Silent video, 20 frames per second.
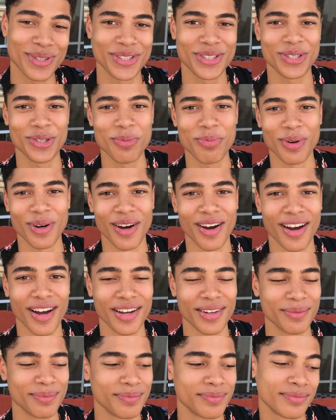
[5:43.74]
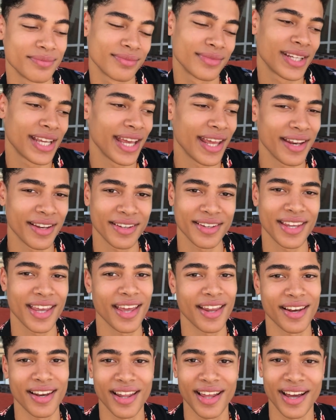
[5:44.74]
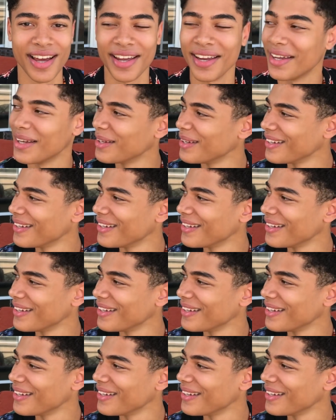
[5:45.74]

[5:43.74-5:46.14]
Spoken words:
super hot. Can't lie.